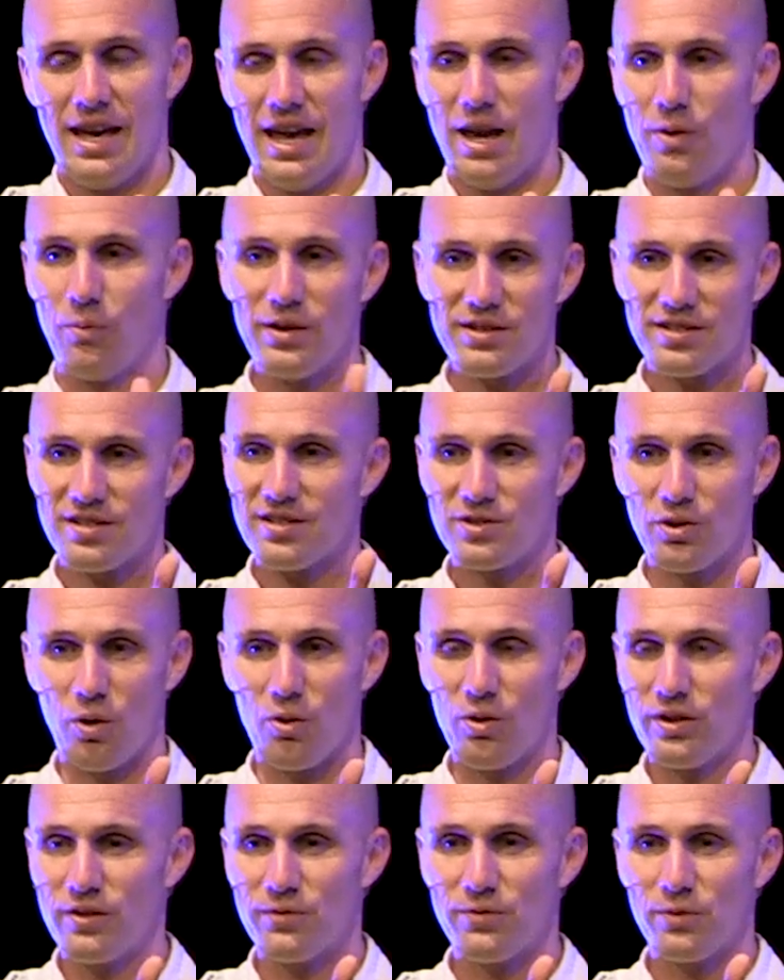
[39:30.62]
And what's
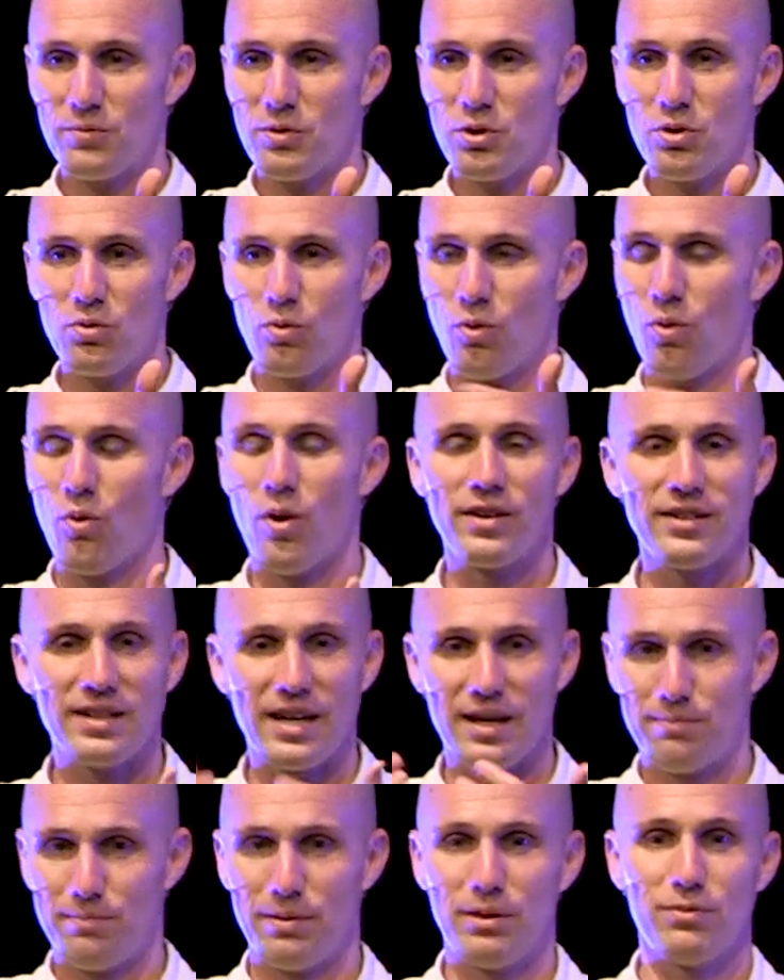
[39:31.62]
stolen from you will one
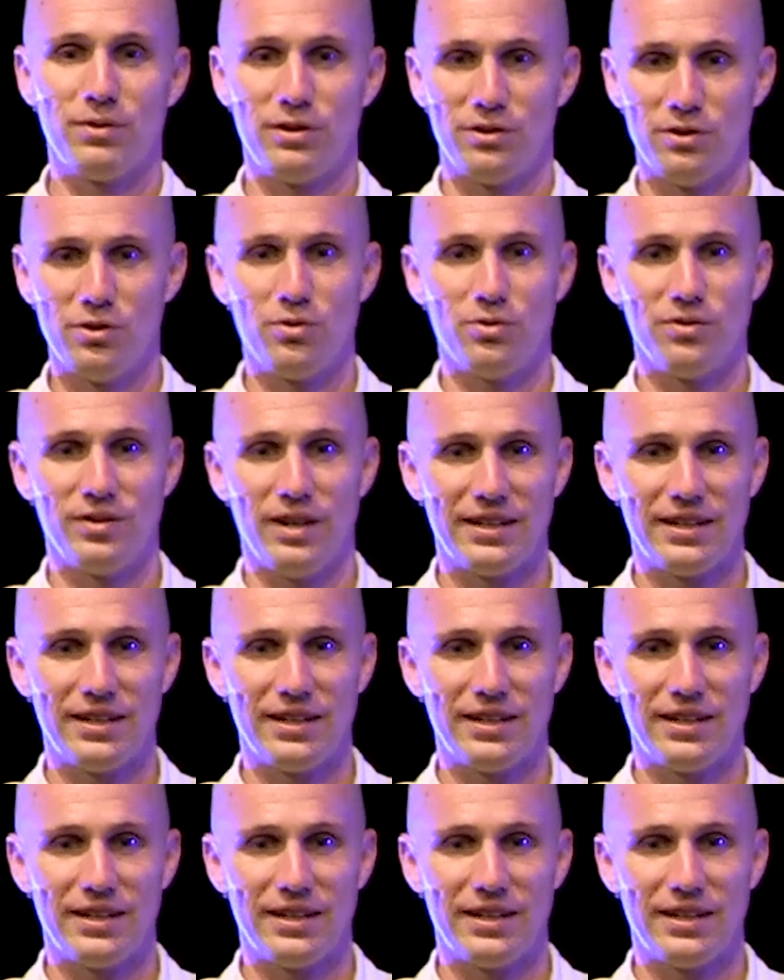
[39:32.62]
day be renewed.